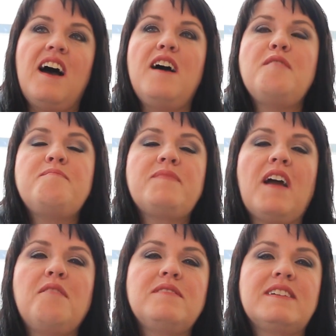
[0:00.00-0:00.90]
Like
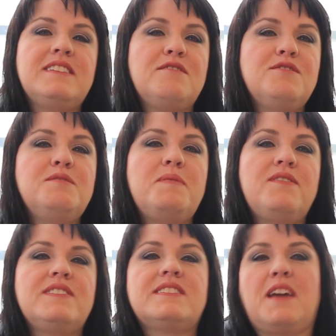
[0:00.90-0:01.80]
I said, I was always a bit
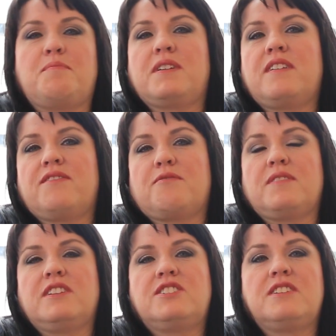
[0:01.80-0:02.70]
of a skeptic of the
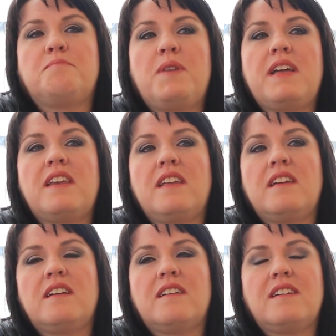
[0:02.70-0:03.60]
religion, but
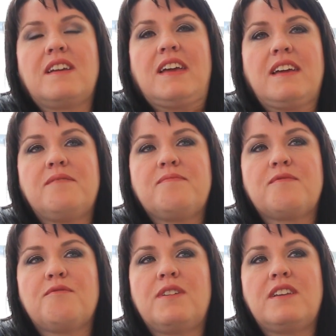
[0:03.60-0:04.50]

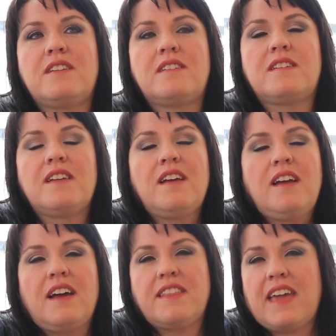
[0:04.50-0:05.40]
when
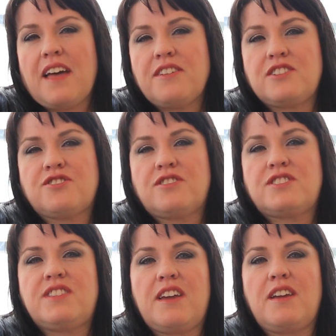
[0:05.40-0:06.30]
in the Catholic
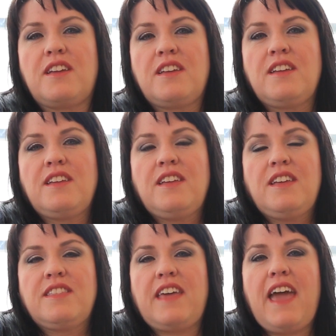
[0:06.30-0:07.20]
Church, they
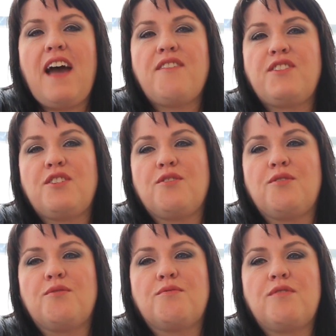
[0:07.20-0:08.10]
have
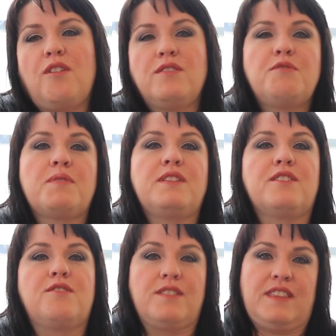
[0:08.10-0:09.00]
you only read
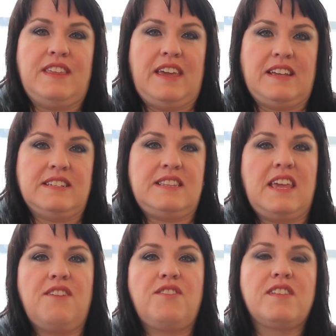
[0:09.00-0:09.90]
the good things.
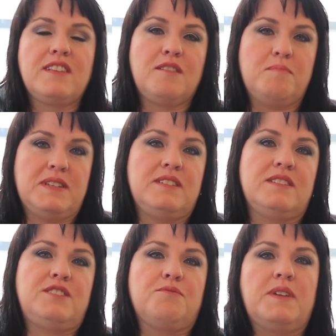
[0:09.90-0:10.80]
They give you the little
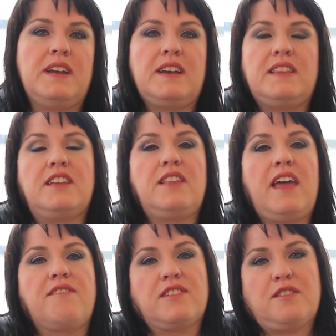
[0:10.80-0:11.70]
missals to read, and then they
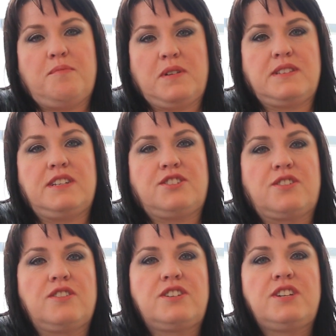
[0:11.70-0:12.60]
have the little books in
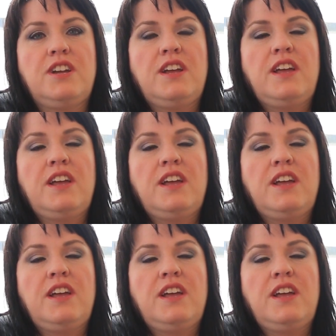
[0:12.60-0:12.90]
church.